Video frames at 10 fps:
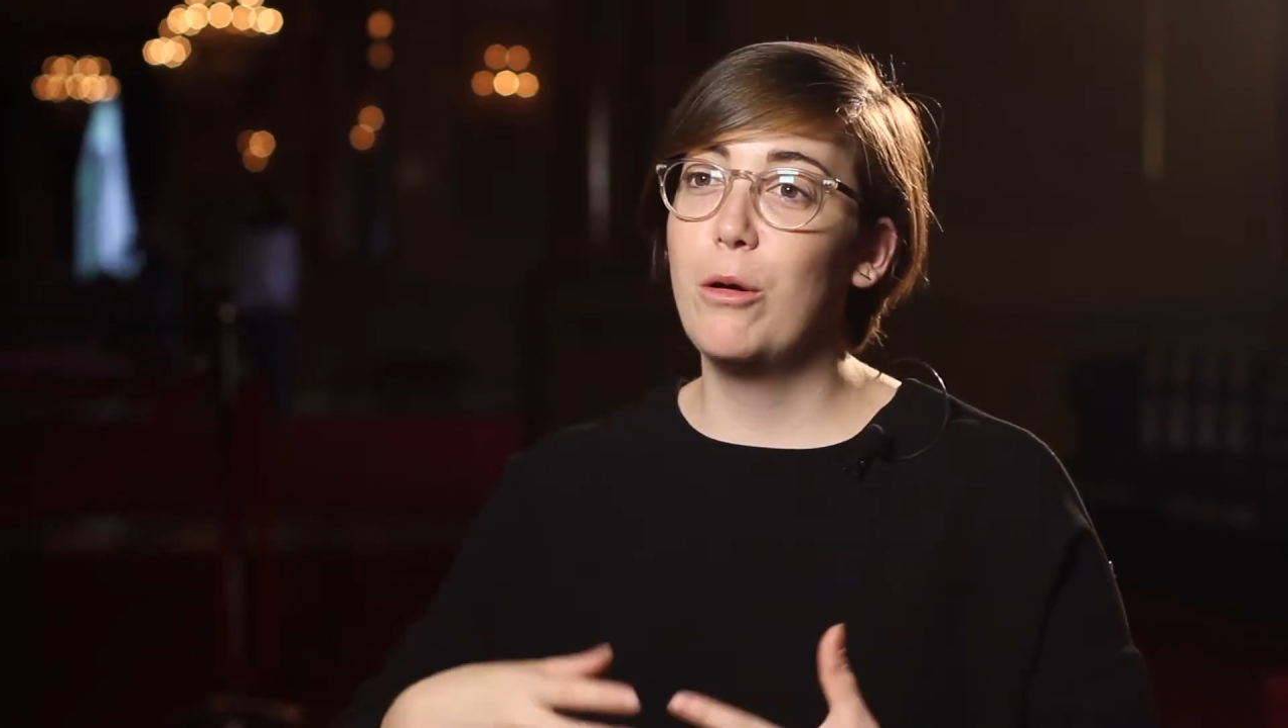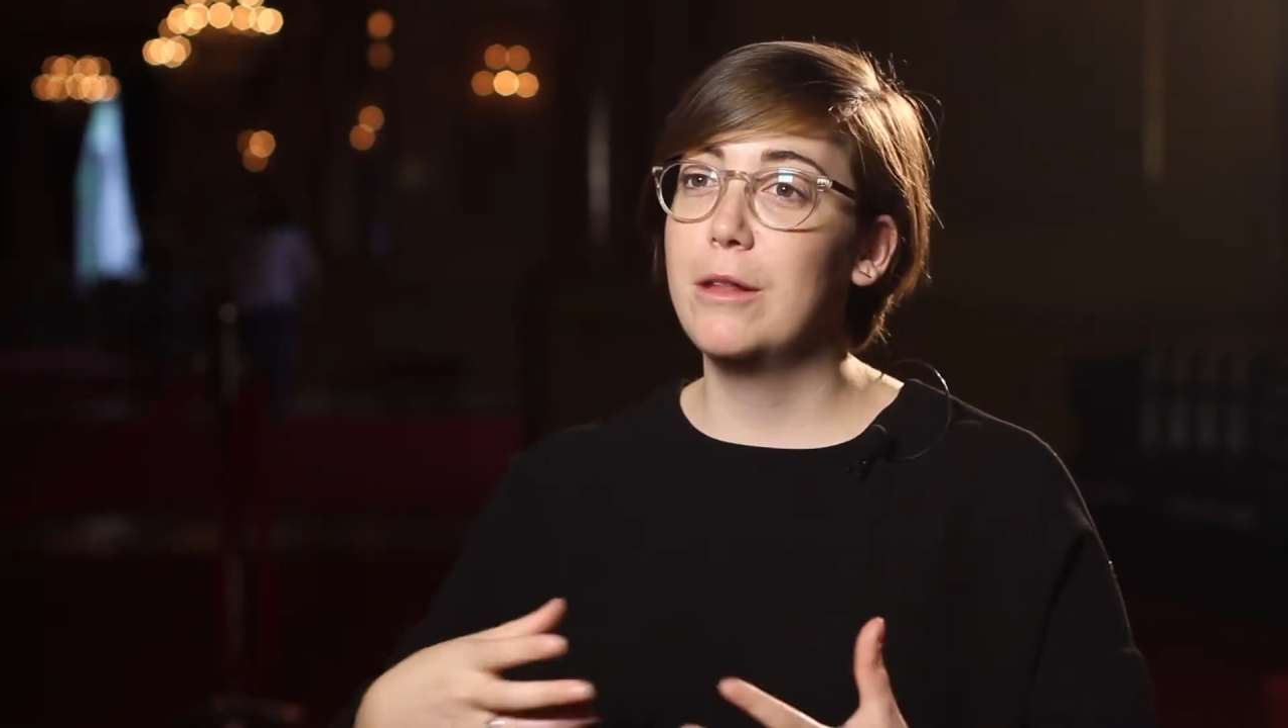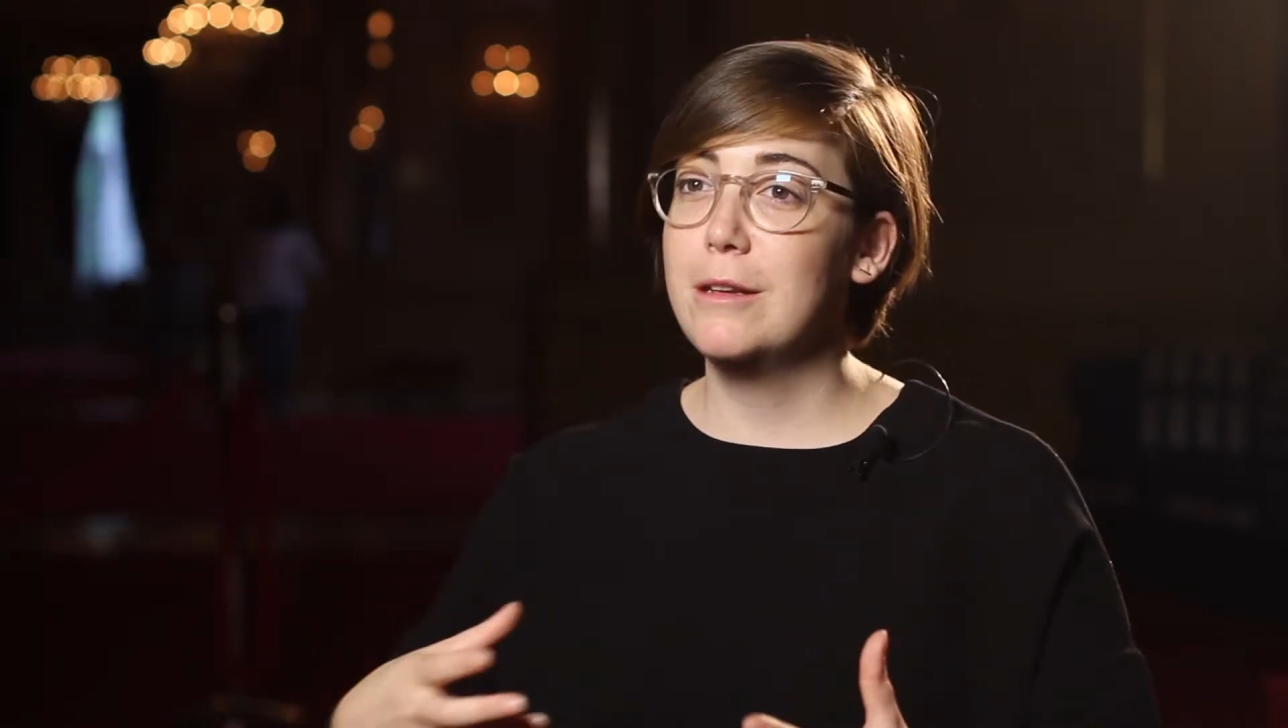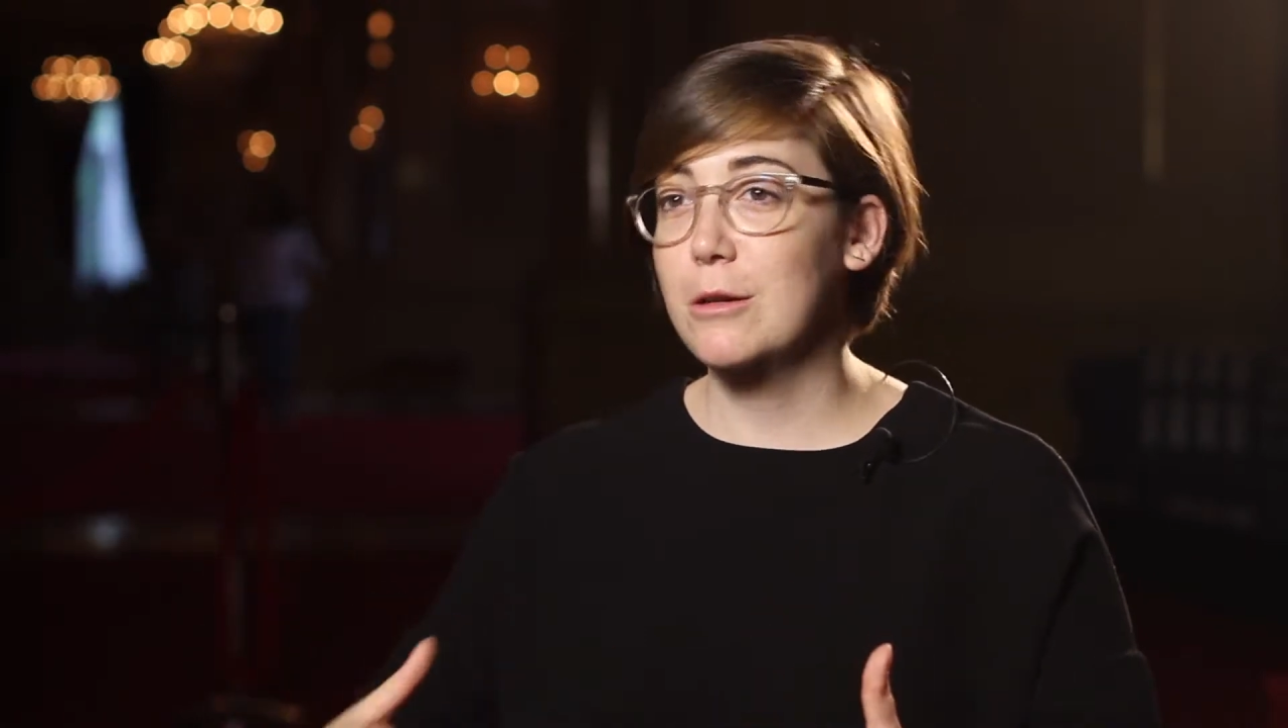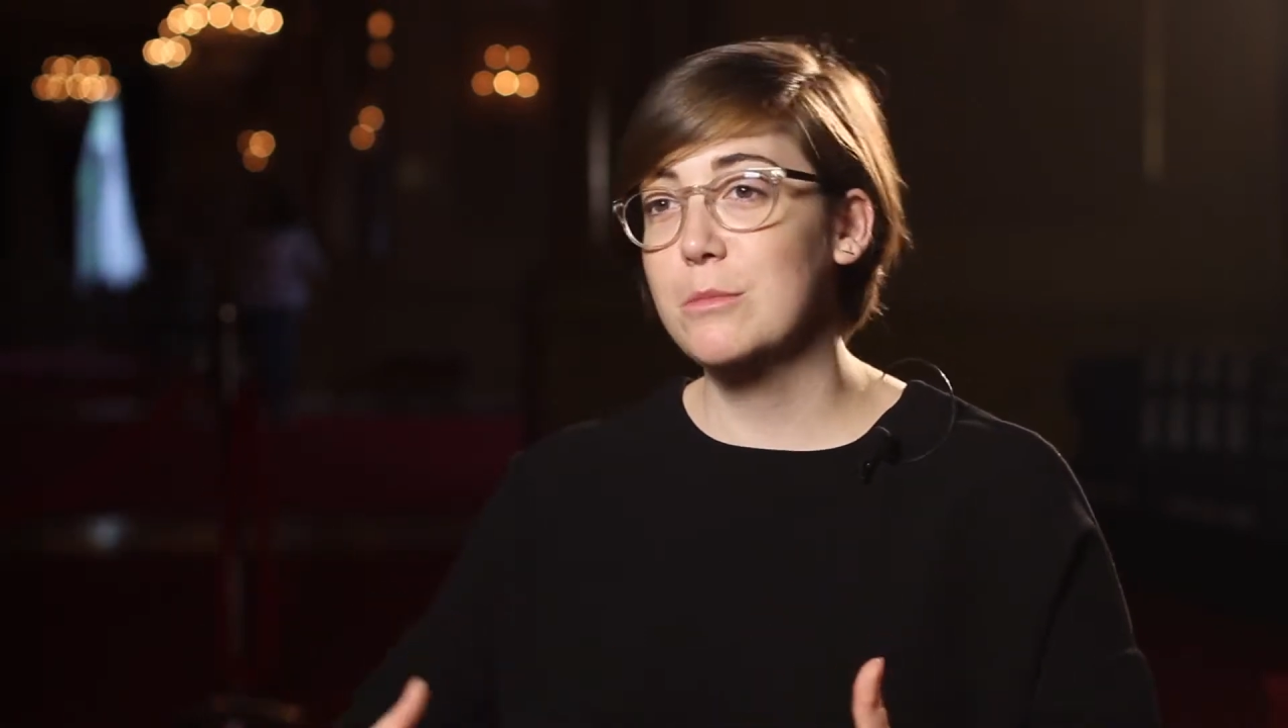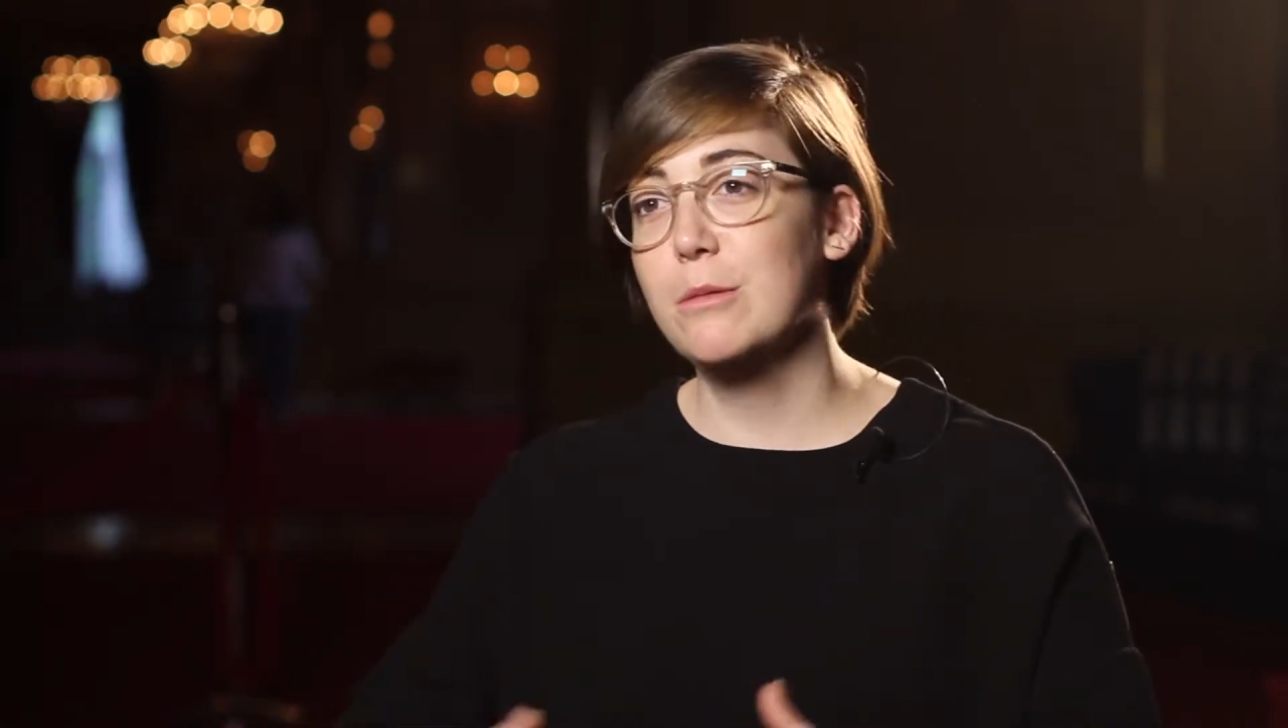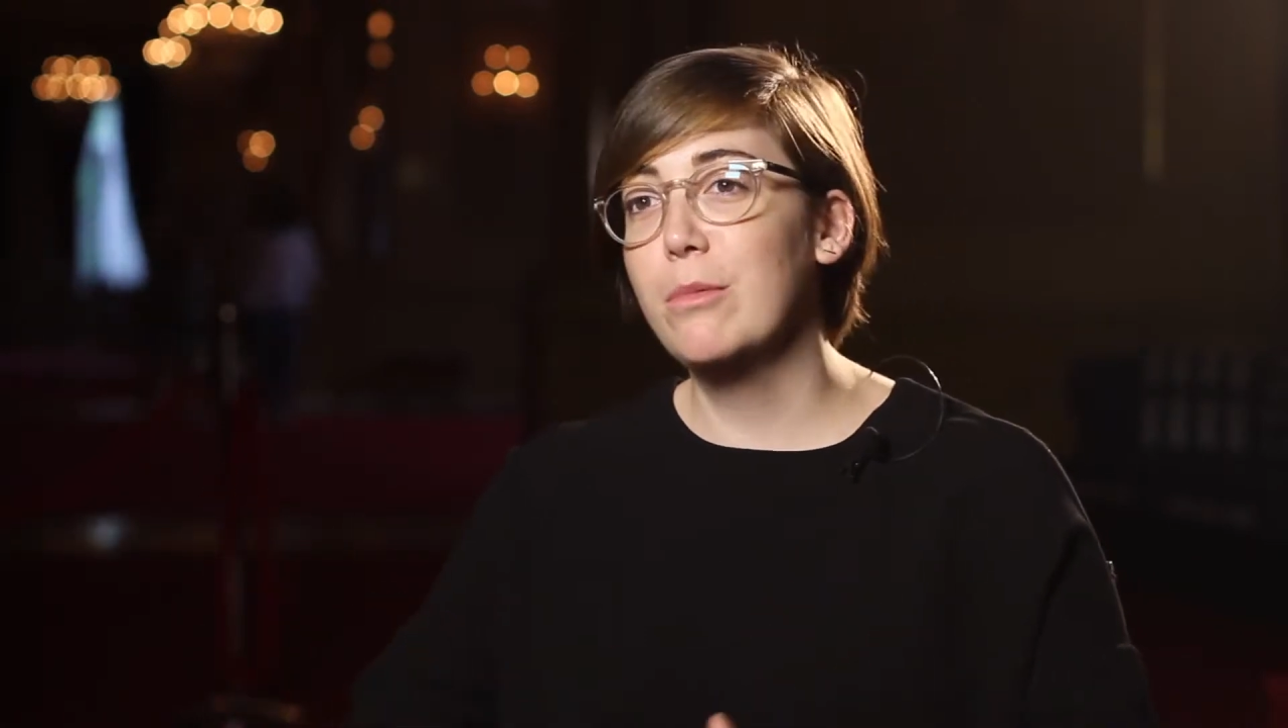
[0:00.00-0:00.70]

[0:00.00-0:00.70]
both in terms